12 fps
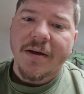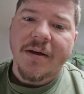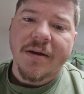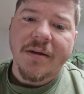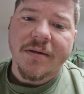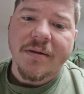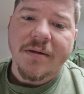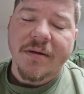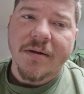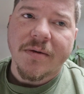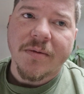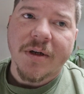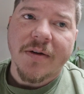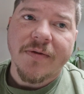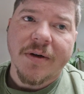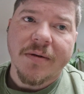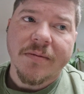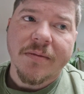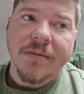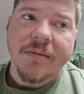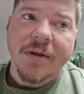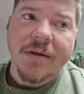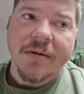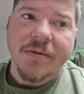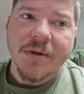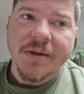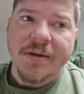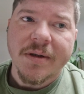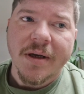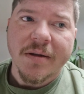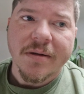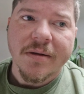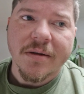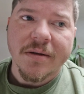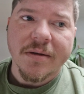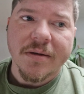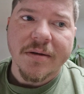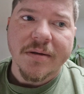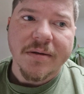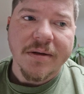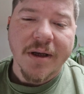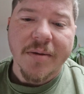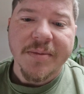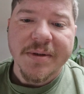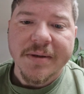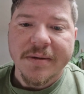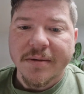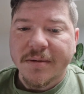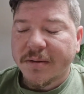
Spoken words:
And what I found was that the temps,